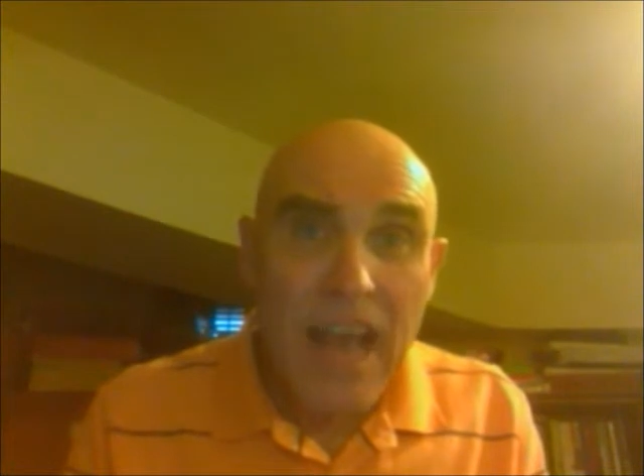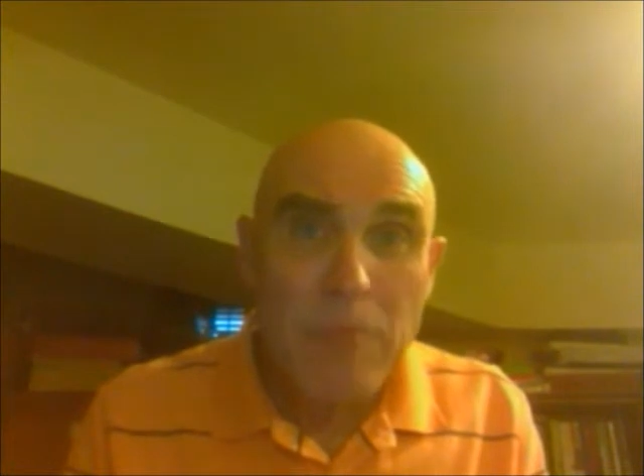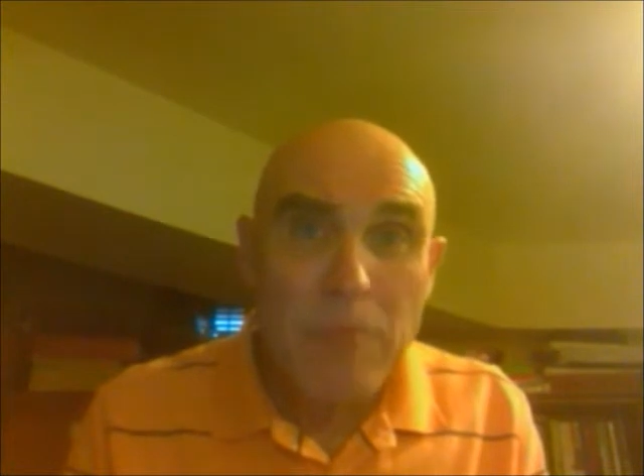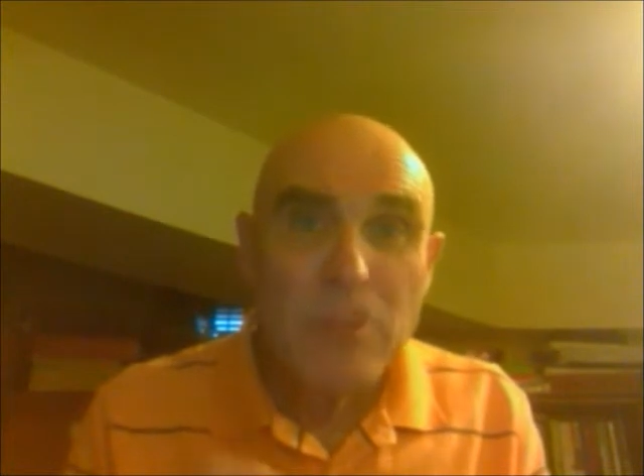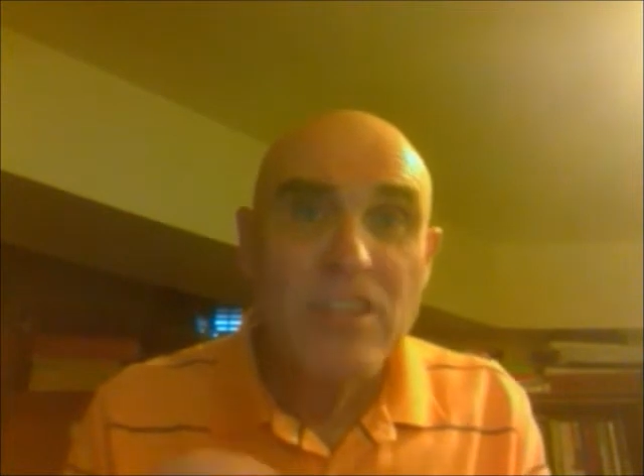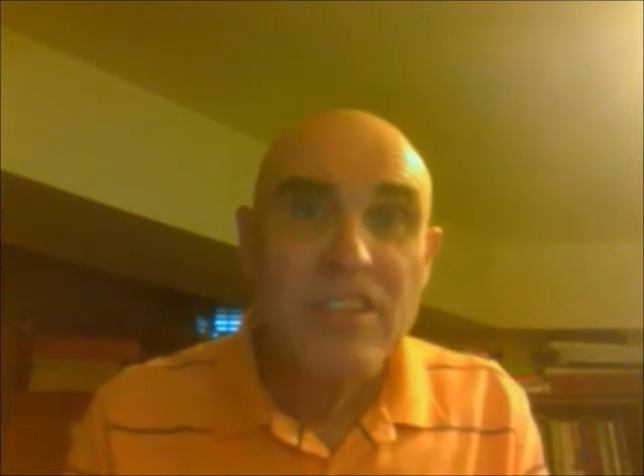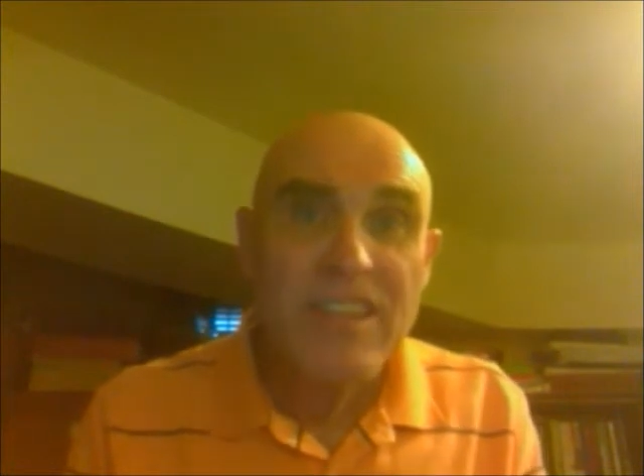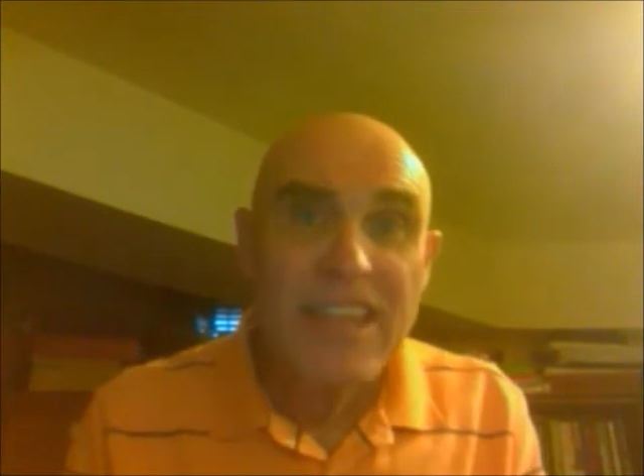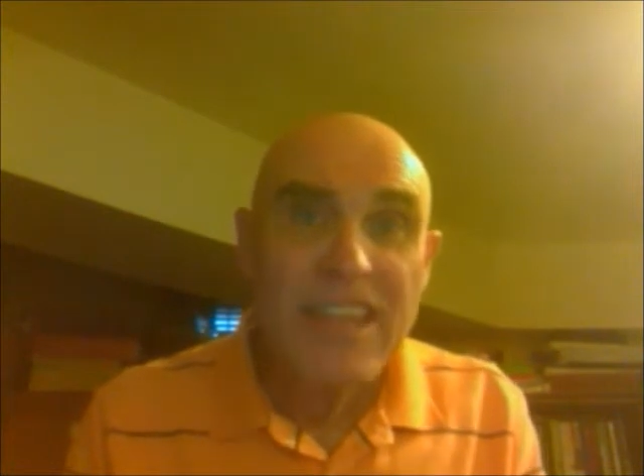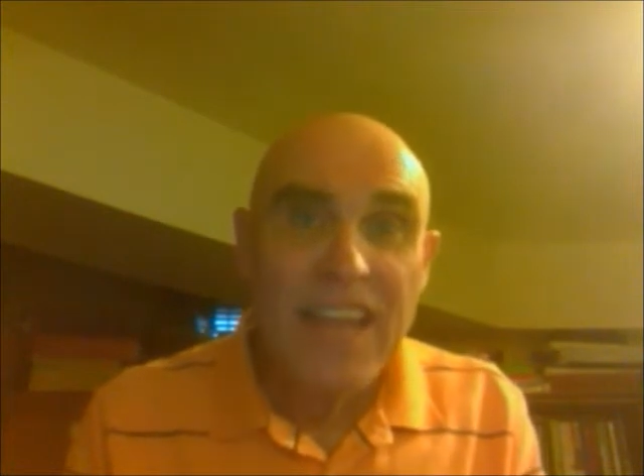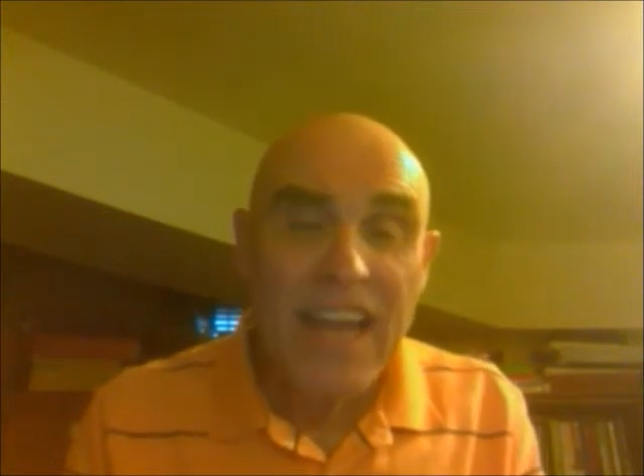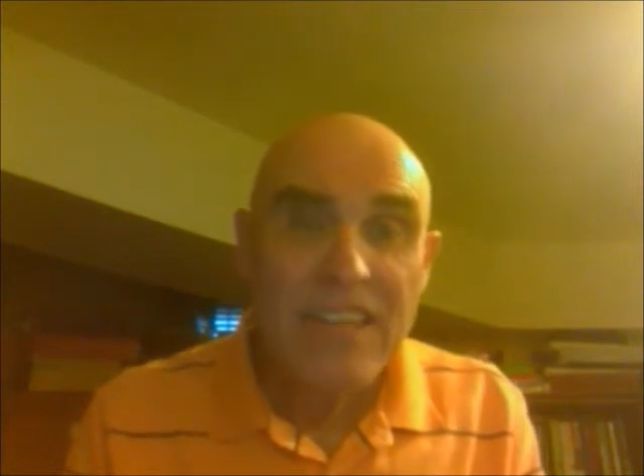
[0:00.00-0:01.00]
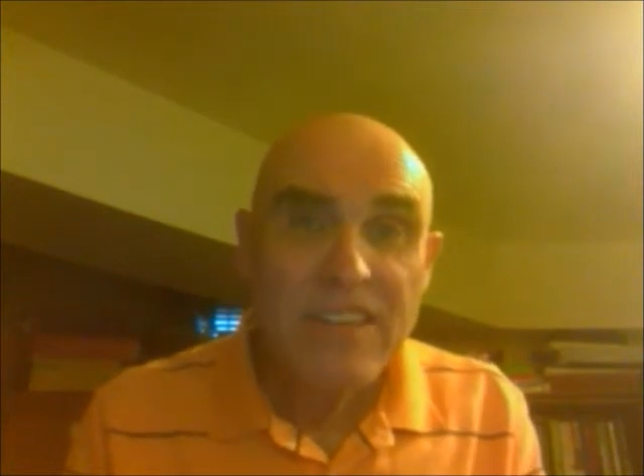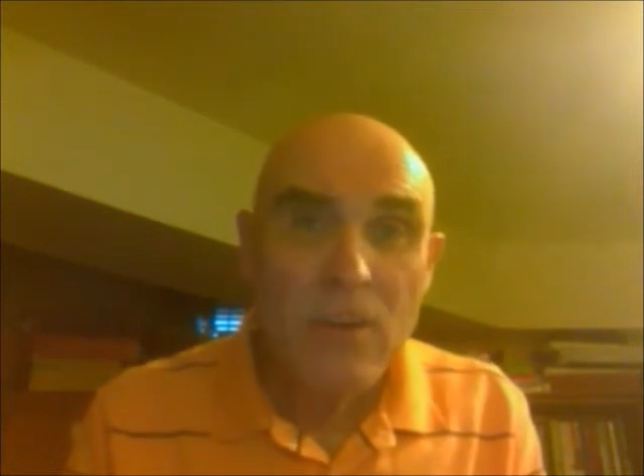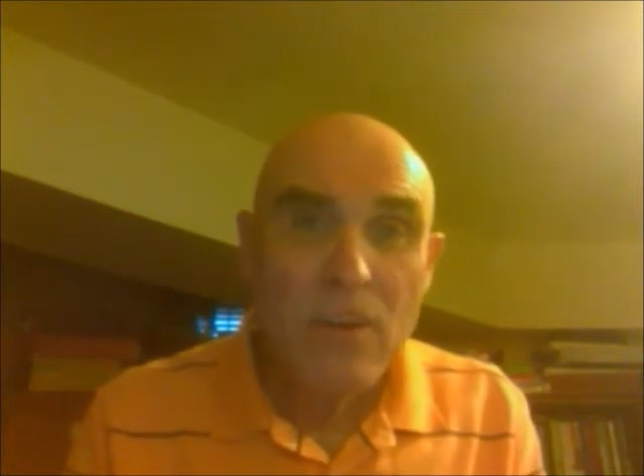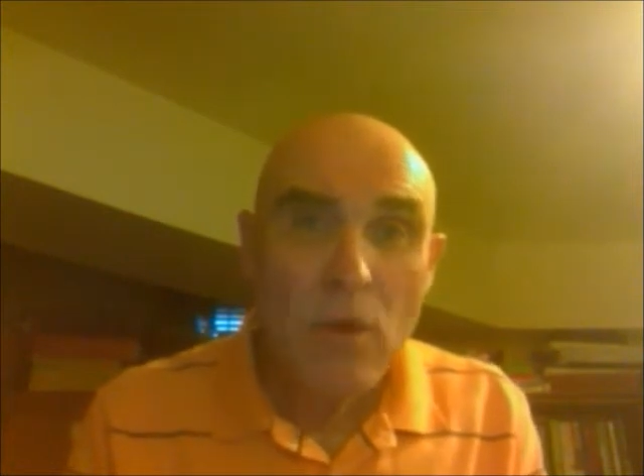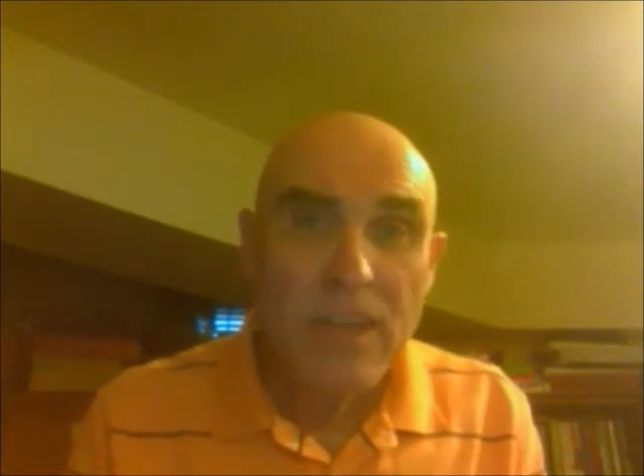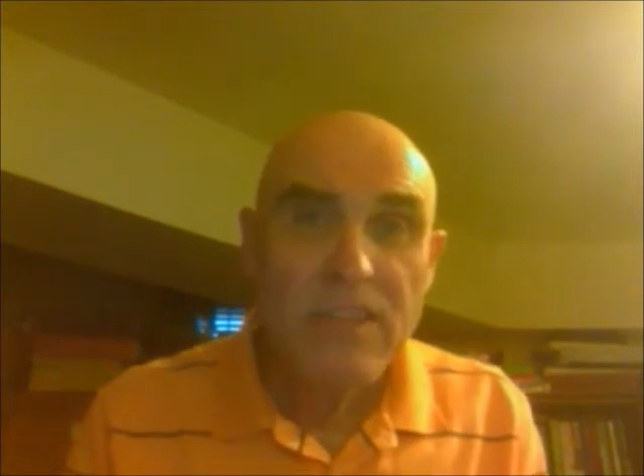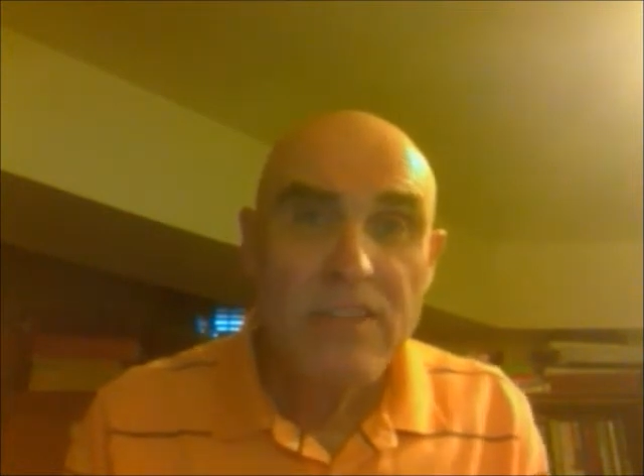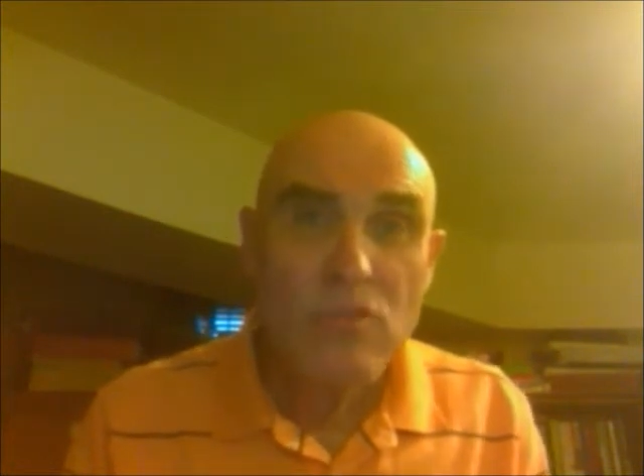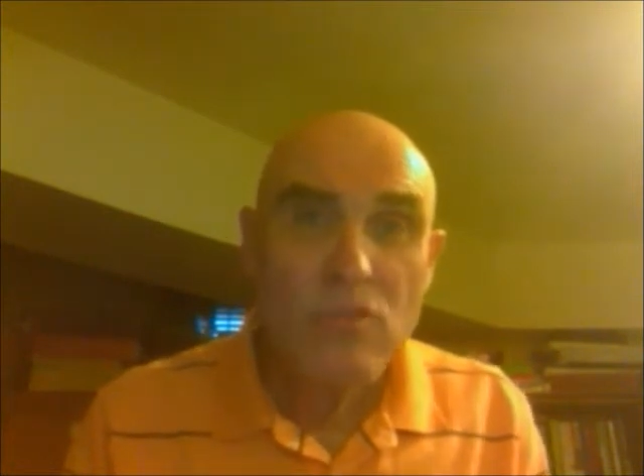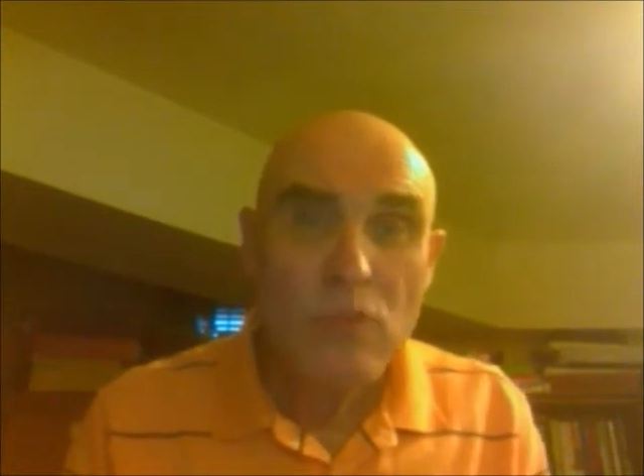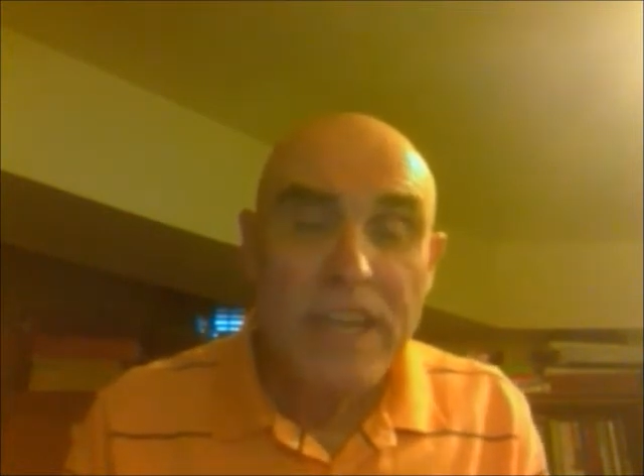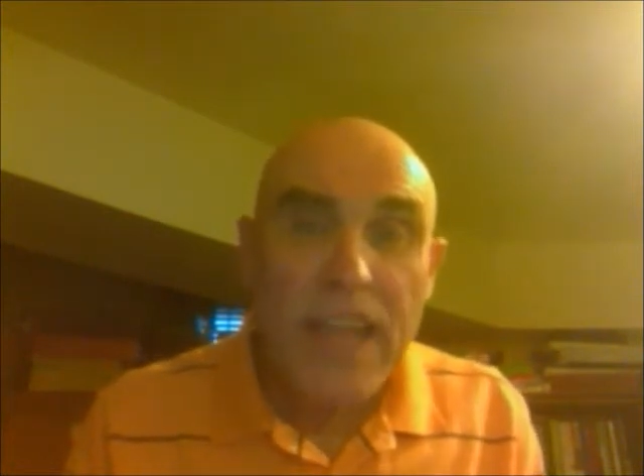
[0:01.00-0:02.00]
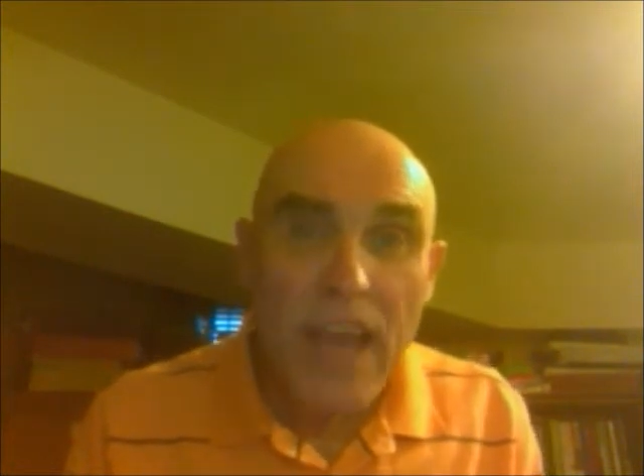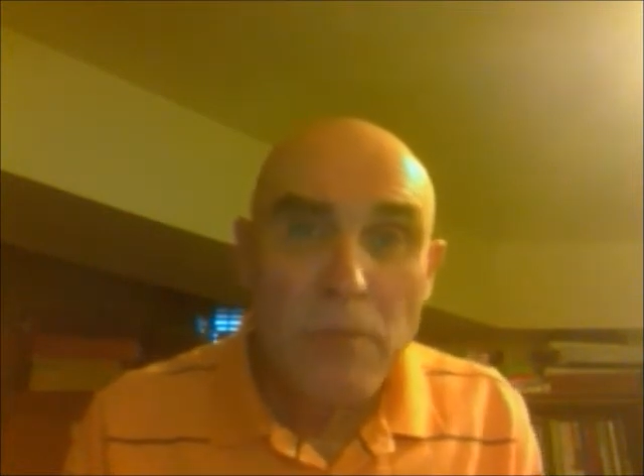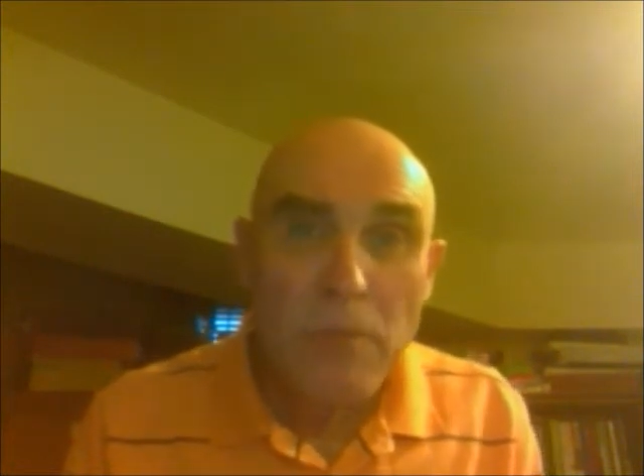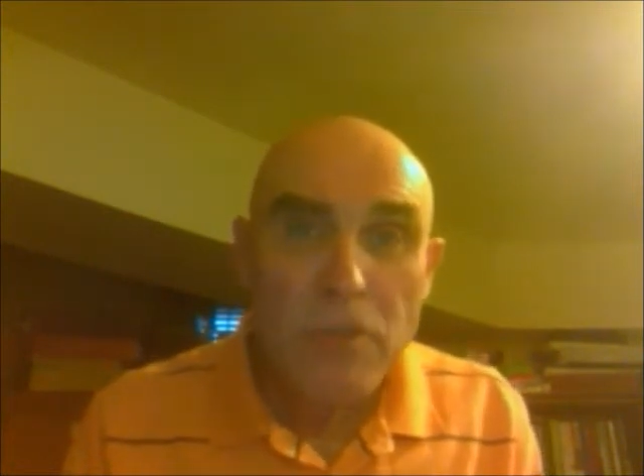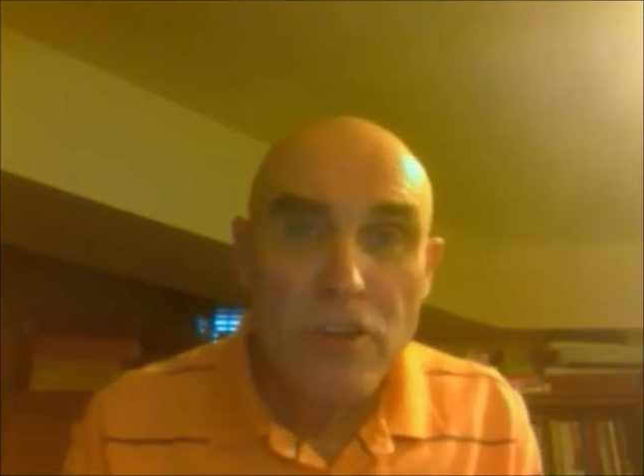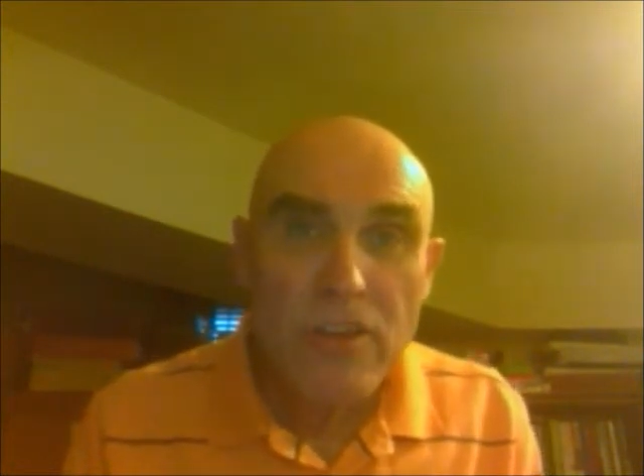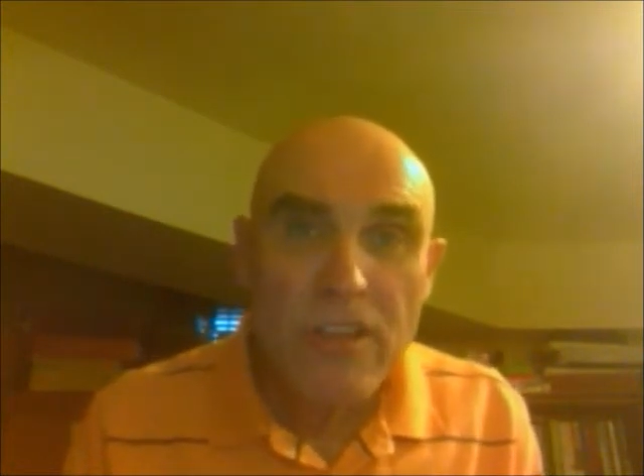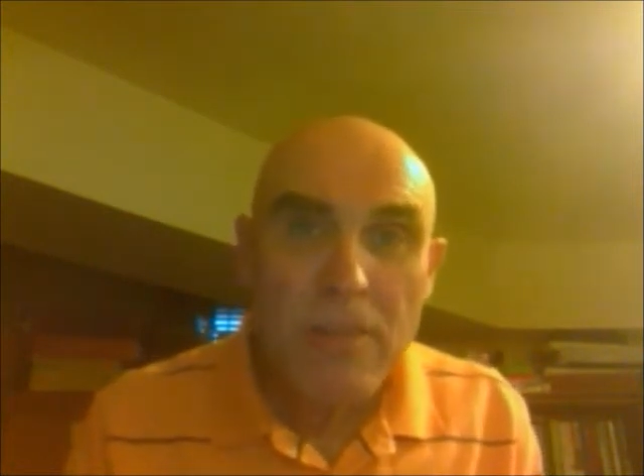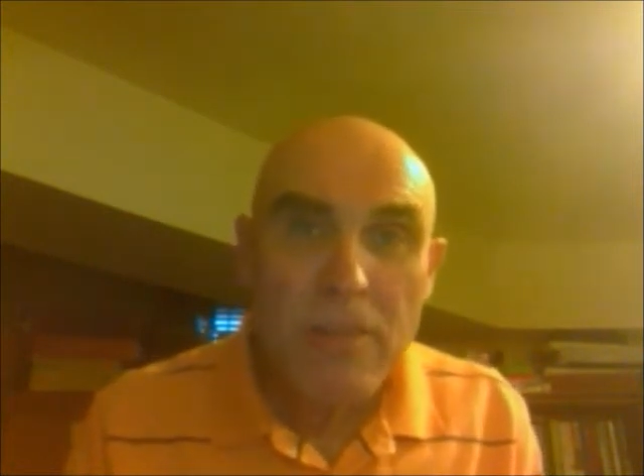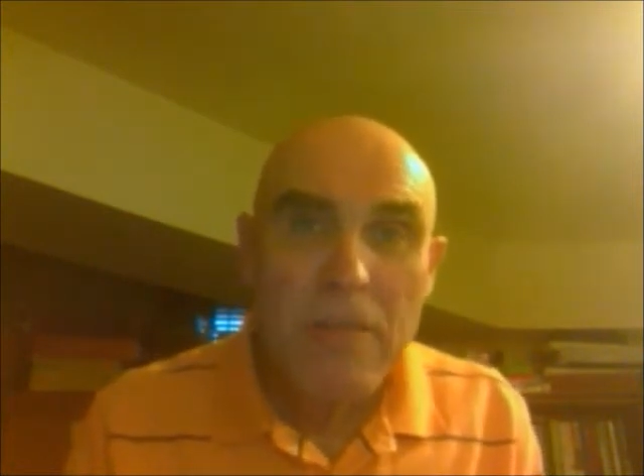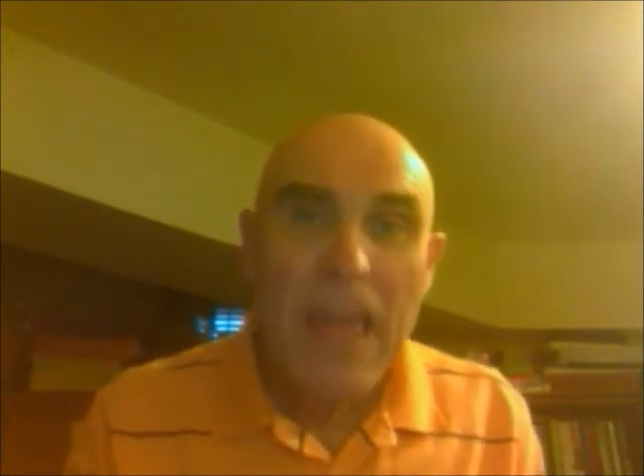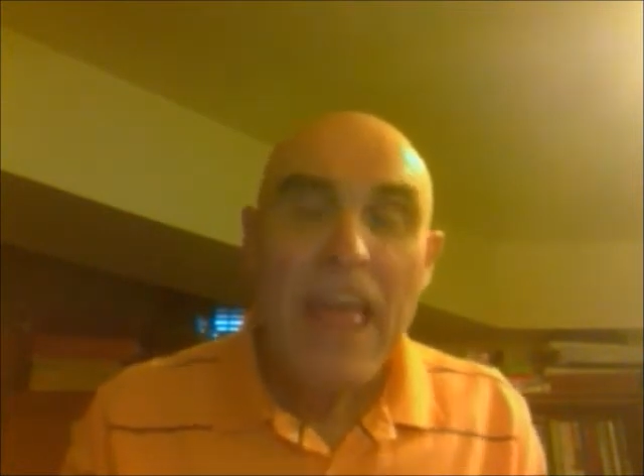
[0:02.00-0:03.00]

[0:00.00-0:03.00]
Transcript: options and the consequences, we captured them,